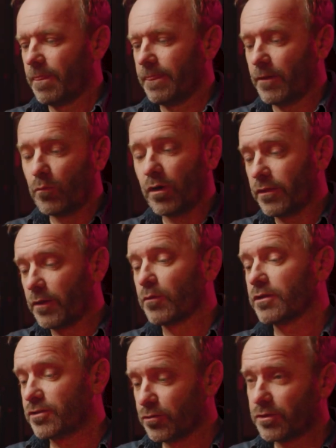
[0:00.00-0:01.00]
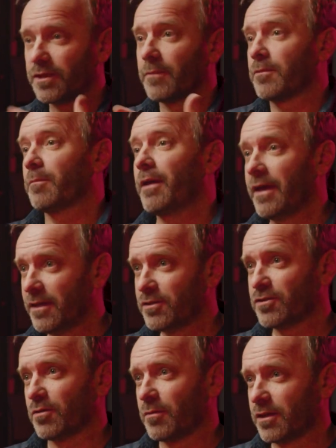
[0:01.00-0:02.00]
They would dirty up the page
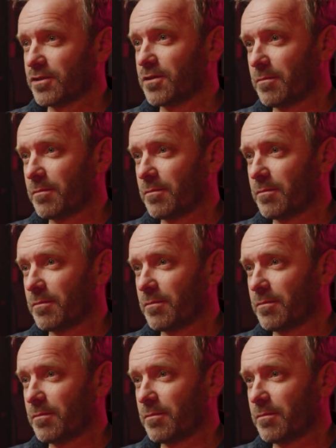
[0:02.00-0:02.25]
so much, the